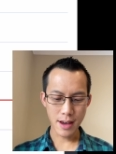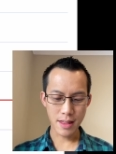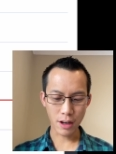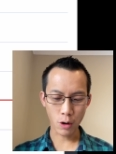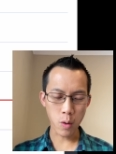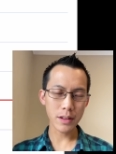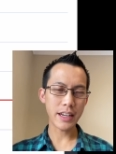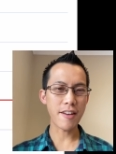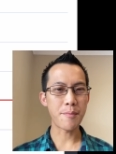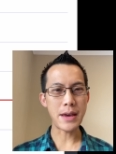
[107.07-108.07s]
the
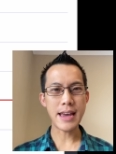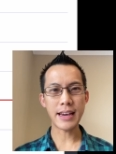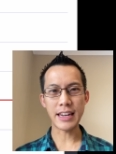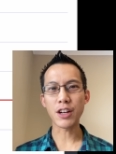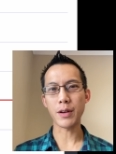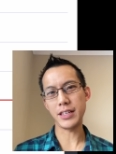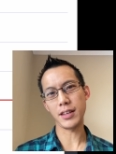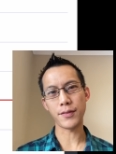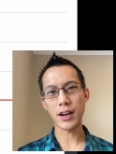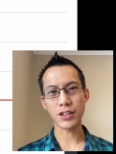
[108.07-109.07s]
quality of being an
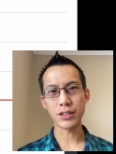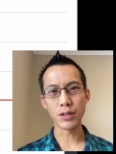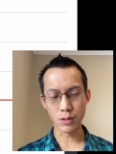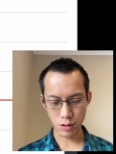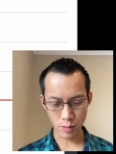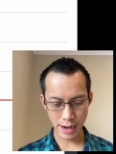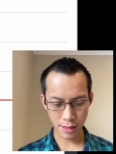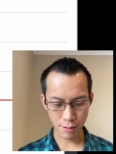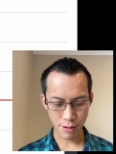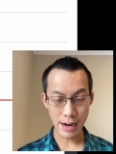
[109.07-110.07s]
increasing function all the way
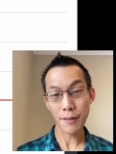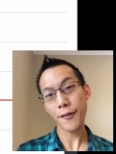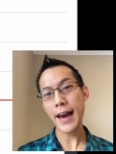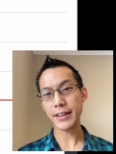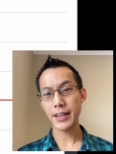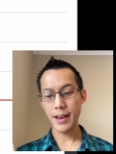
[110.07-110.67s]
through. In fact,